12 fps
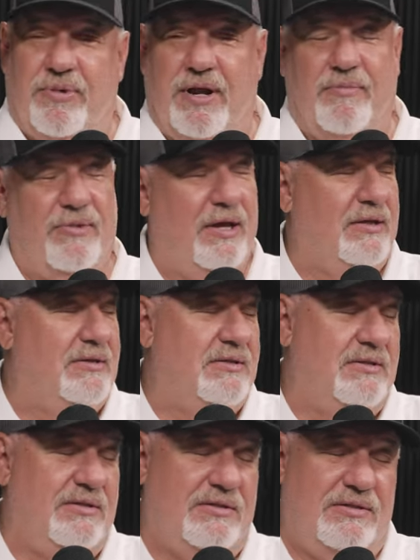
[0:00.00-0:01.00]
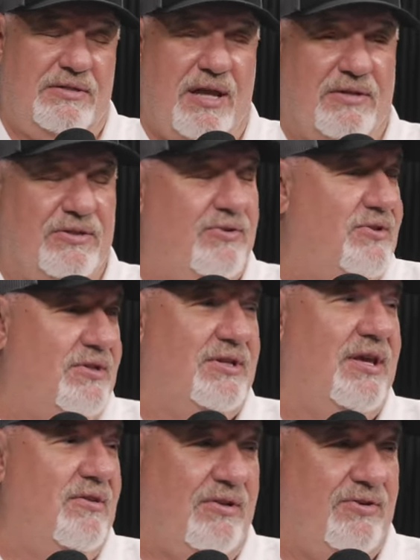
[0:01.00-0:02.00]
but I'm like, Jess, you're
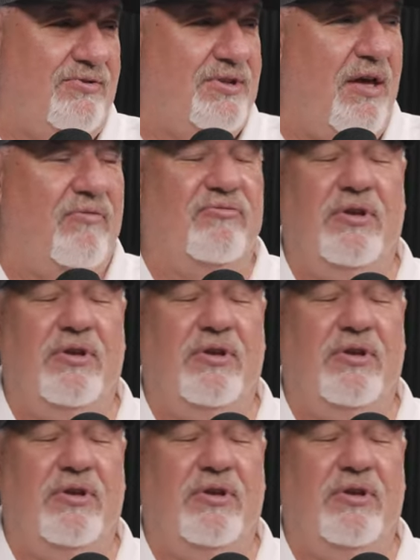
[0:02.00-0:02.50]
just killing yourself.